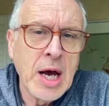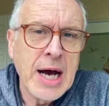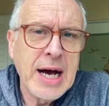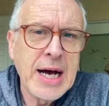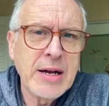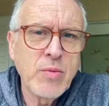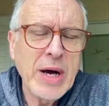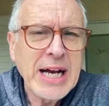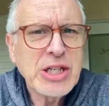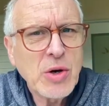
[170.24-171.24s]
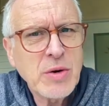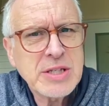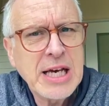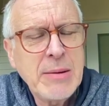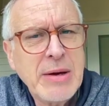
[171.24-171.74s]
And when I talked
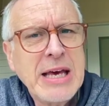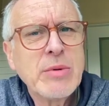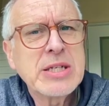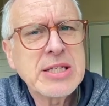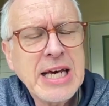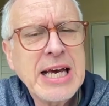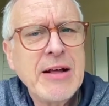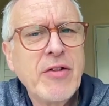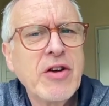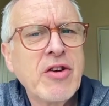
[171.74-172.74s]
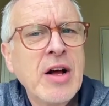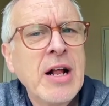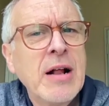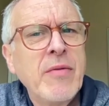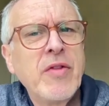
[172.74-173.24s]
to him, he was saying that
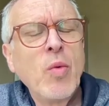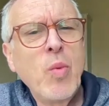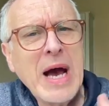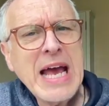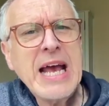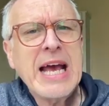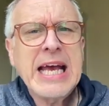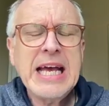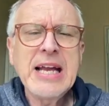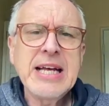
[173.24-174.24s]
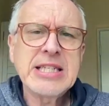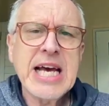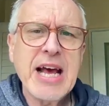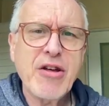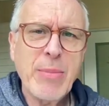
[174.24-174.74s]
the way healing
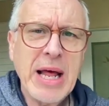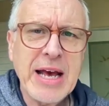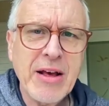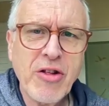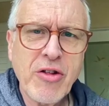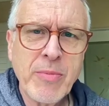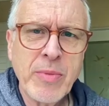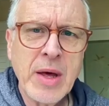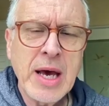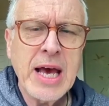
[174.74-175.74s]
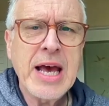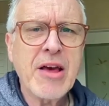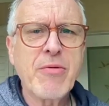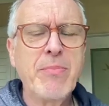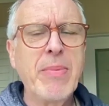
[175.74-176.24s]
takes place
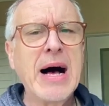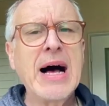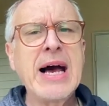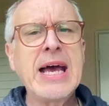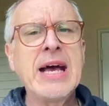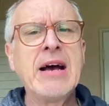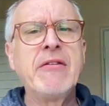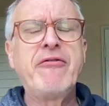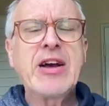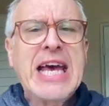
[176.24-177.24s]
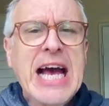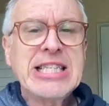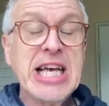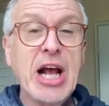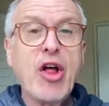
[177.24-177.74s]
is by
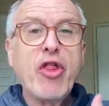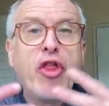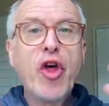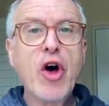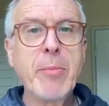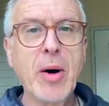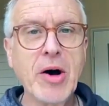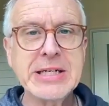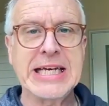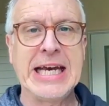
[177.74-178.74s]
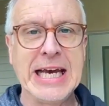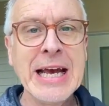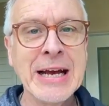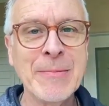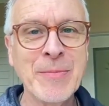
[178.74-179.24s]
forgetting the
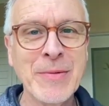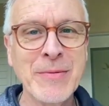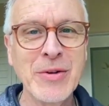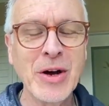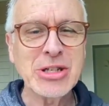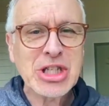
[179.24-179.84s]
body, not